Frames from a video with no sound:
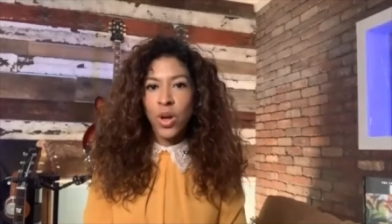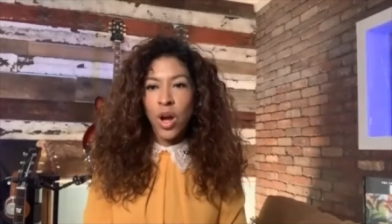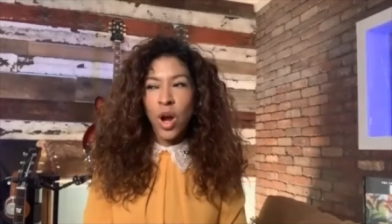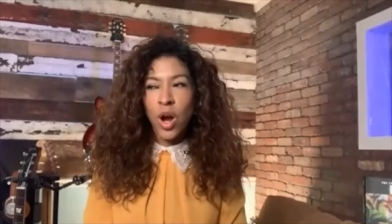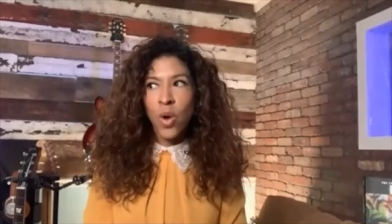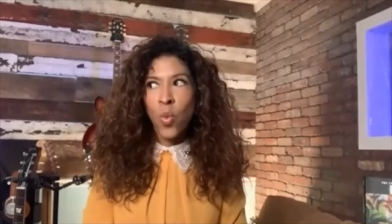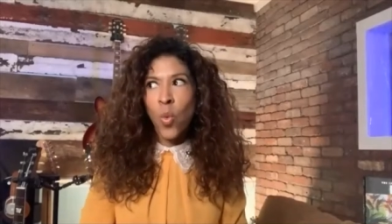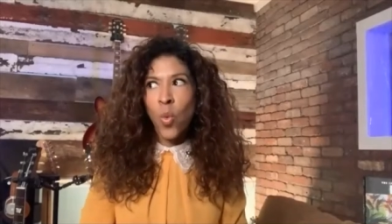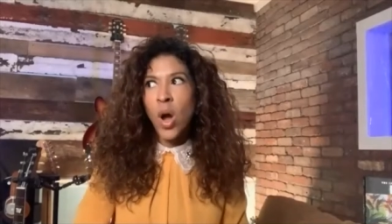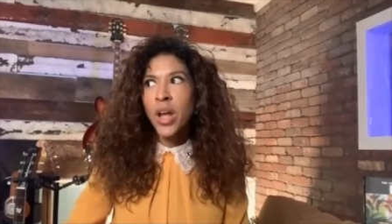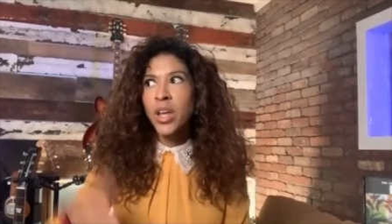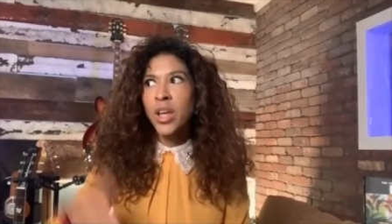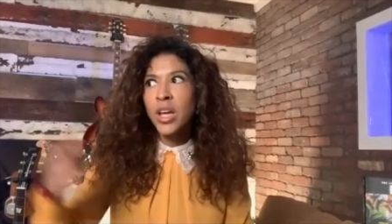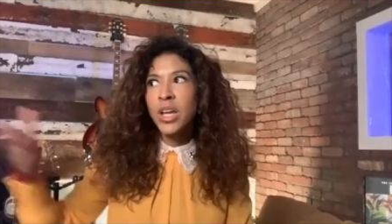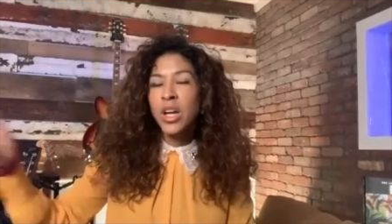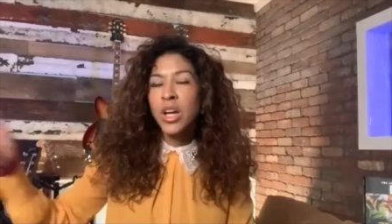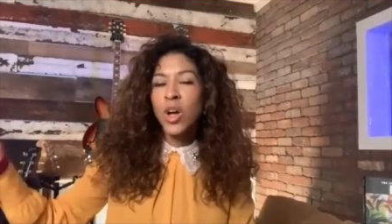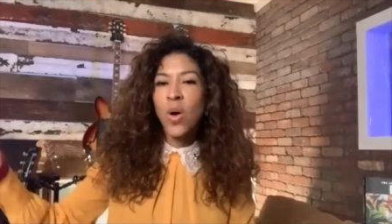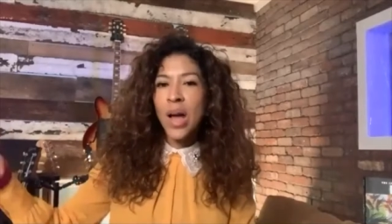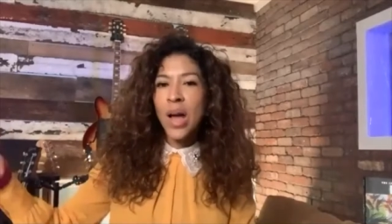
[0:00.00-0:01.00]
why are you
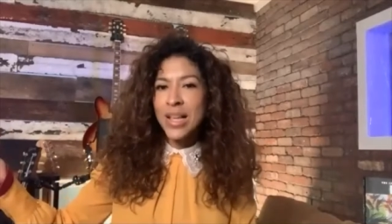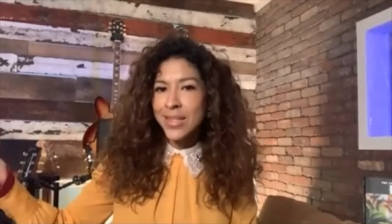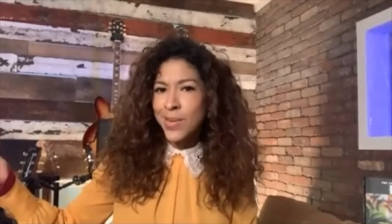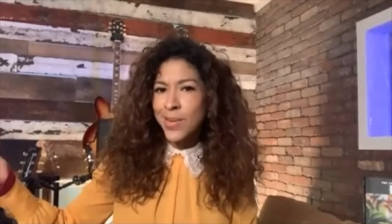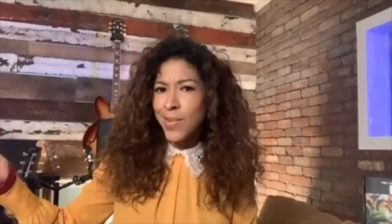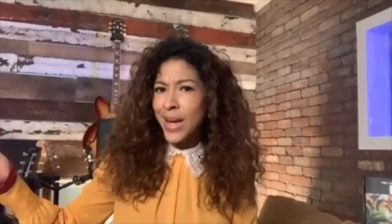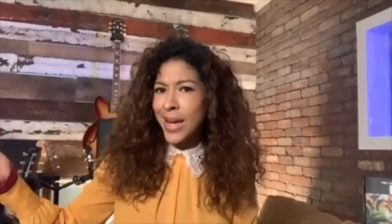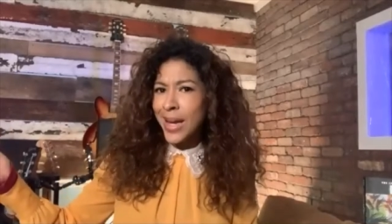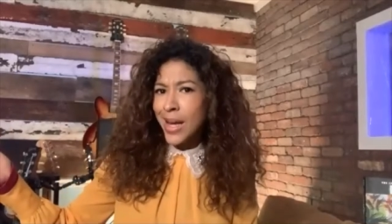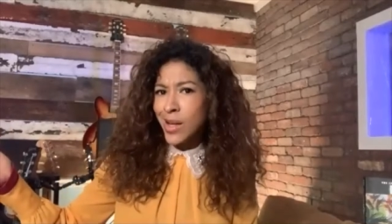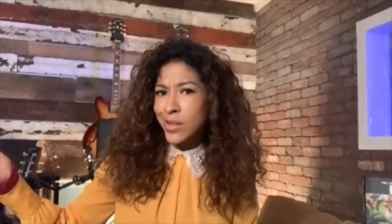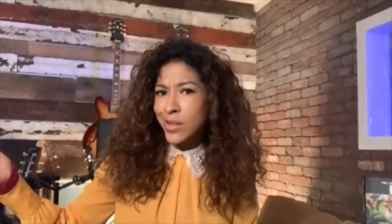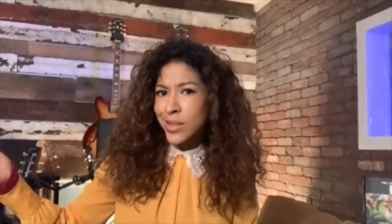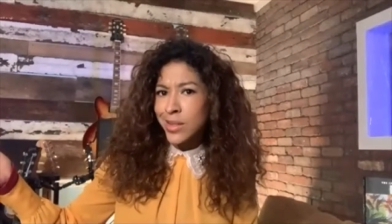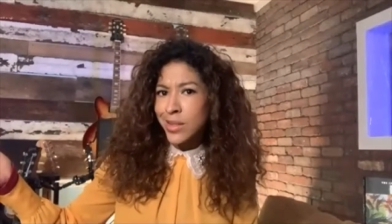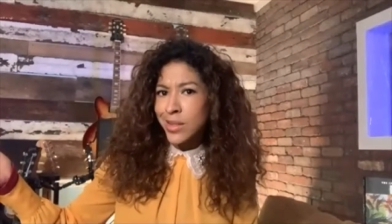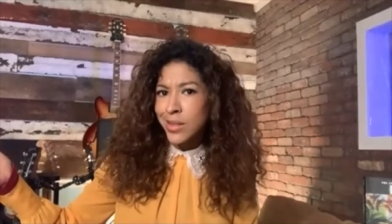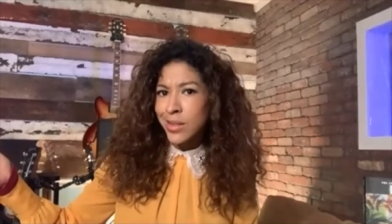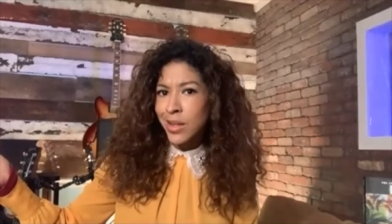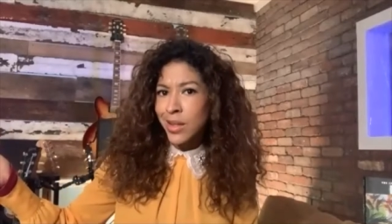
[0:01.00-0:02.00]
going to go ask somebody else?
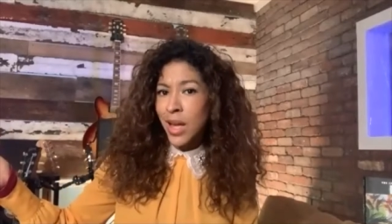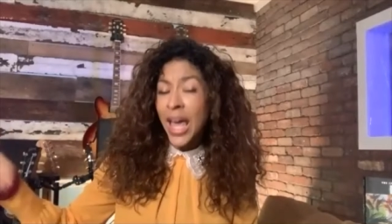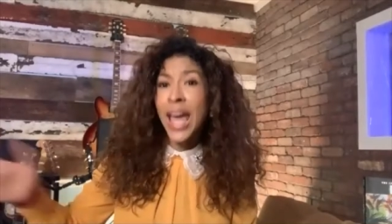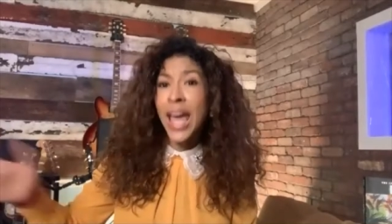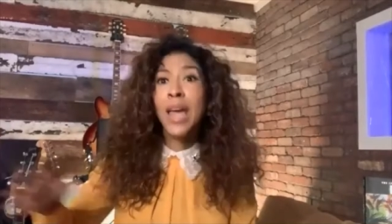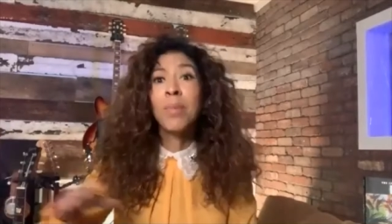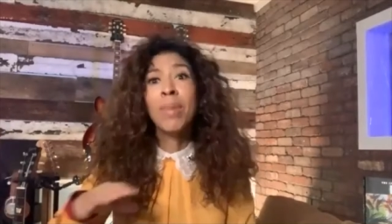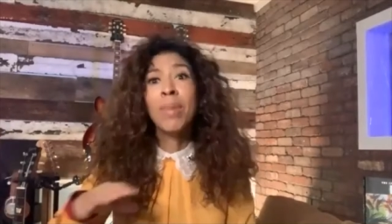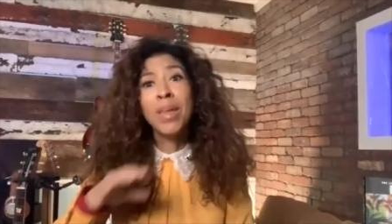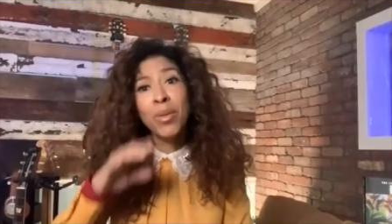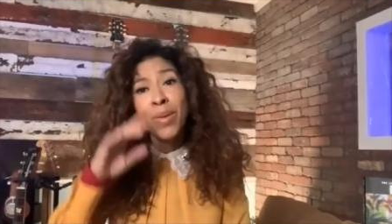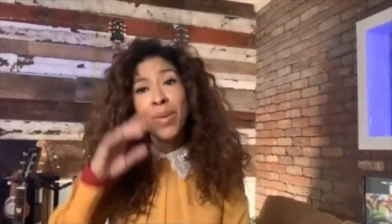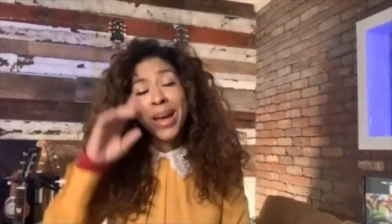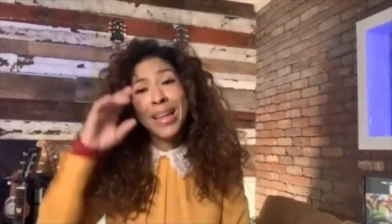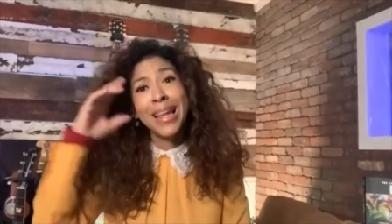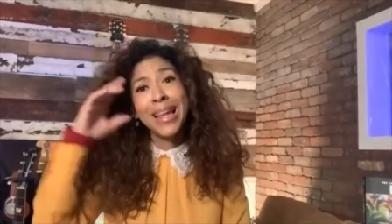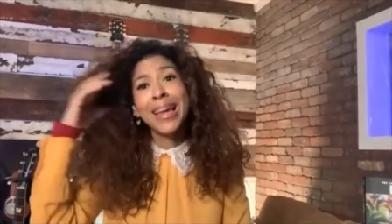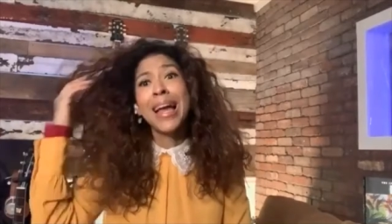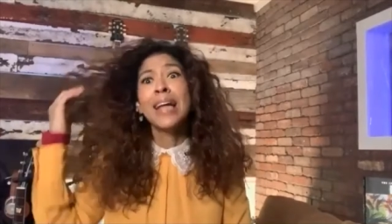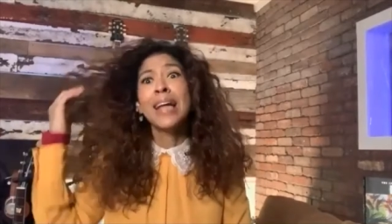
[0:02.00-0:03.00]
Hey, by the way,
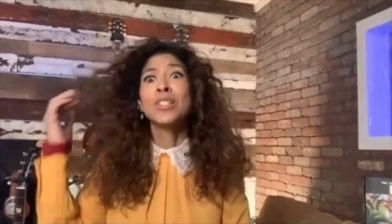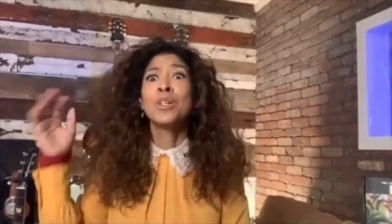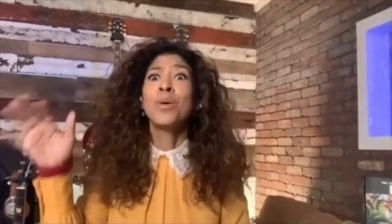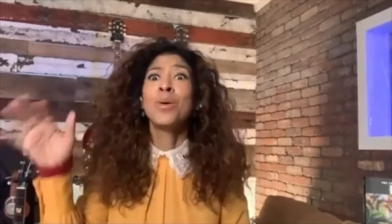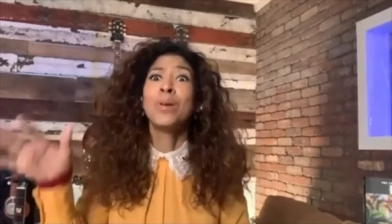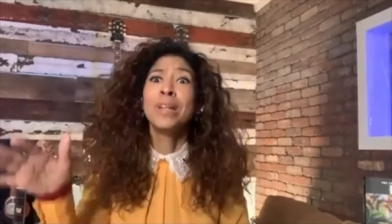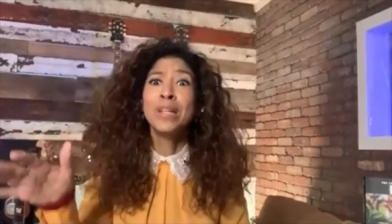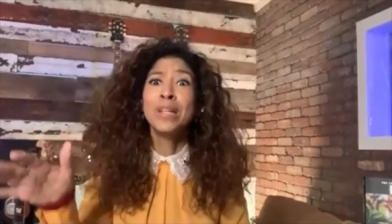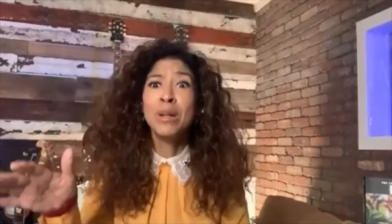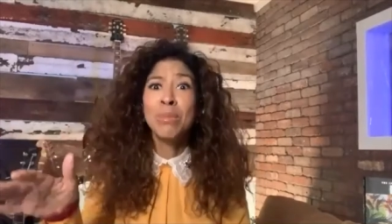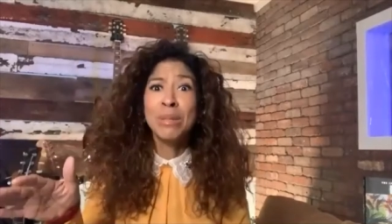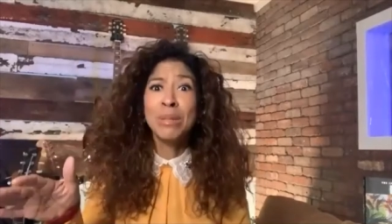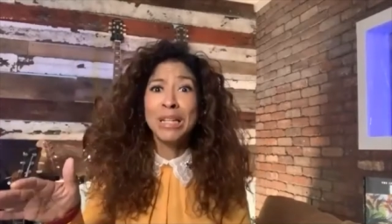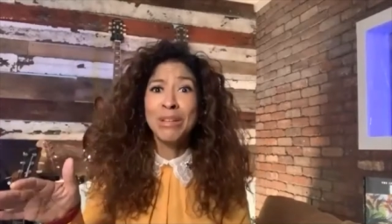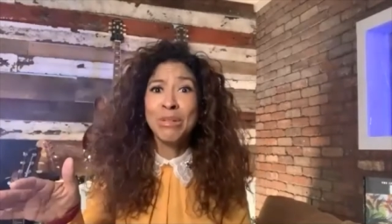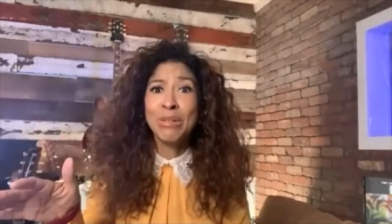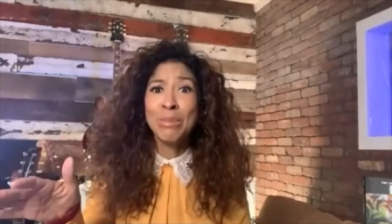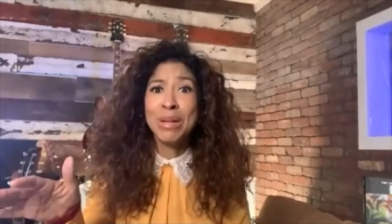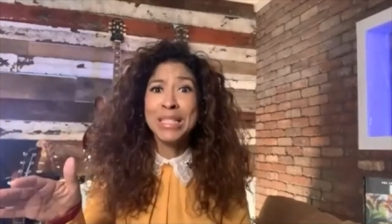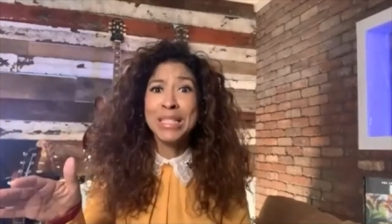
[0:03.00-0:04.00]
like, I totally don't
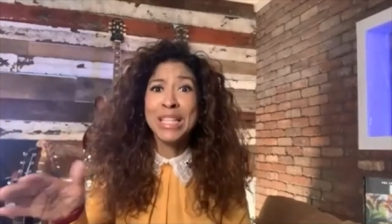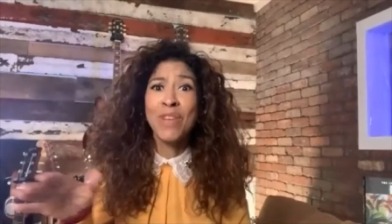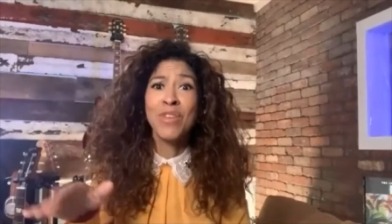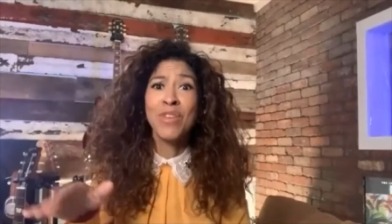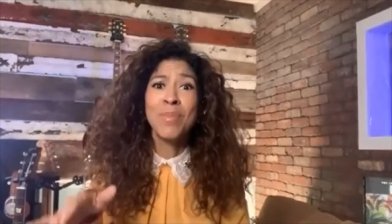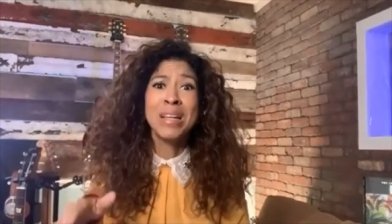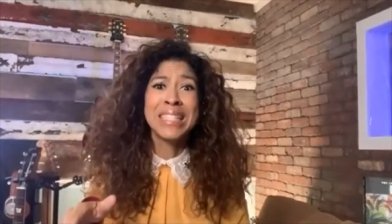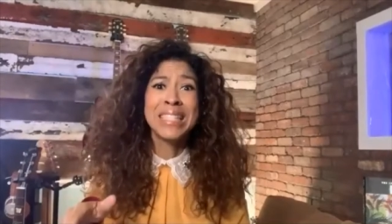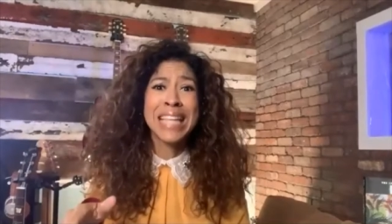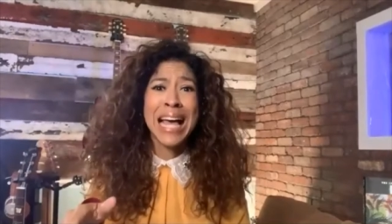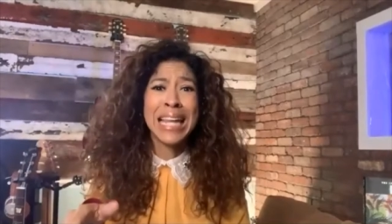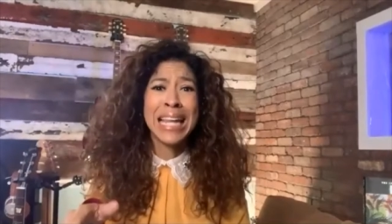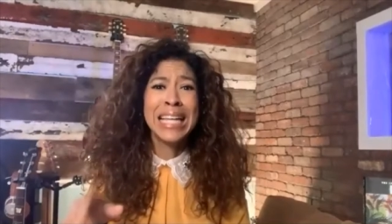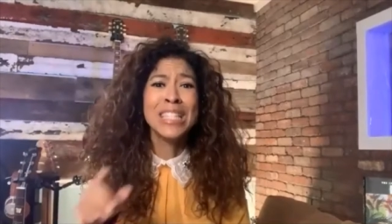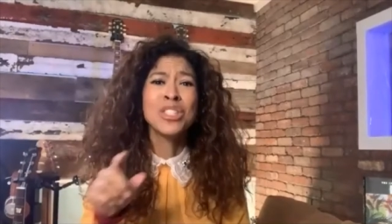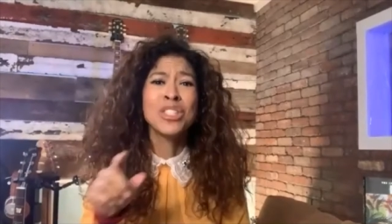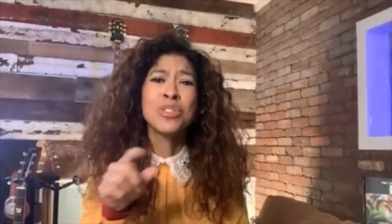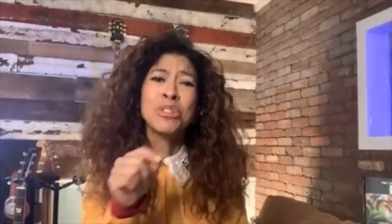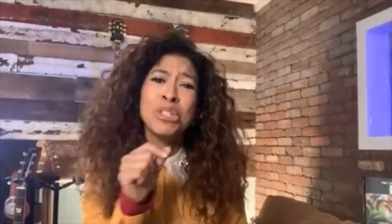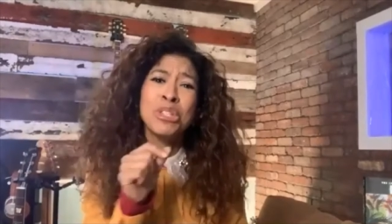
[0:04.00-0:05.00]
believe in myself and my
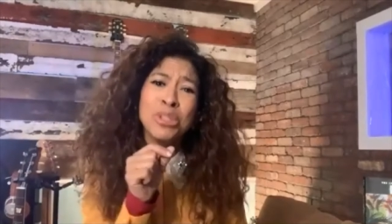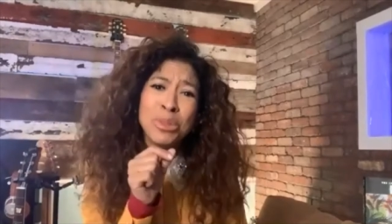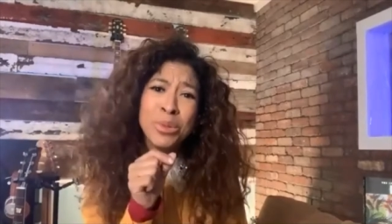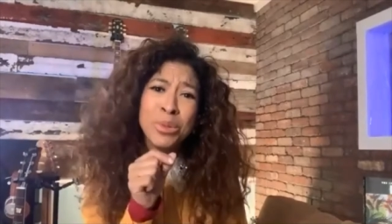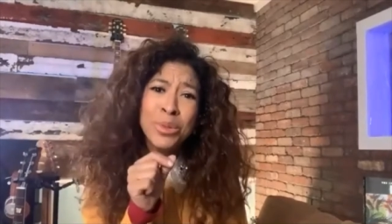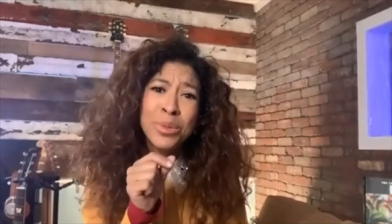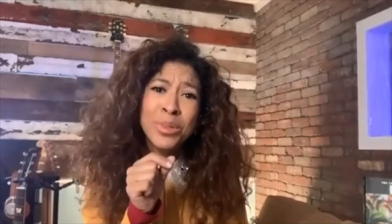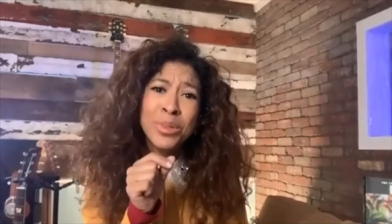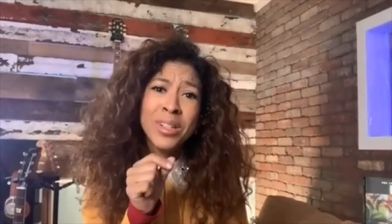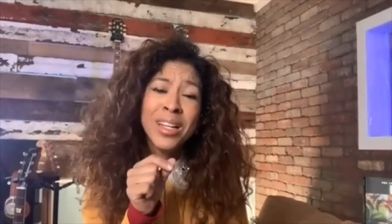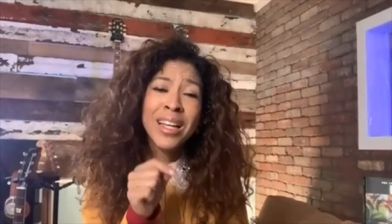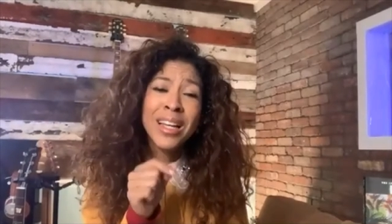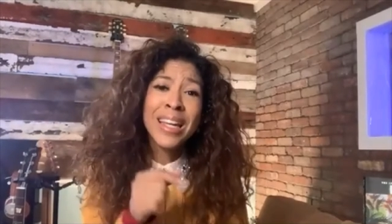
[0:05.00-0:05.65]
talent. Do you?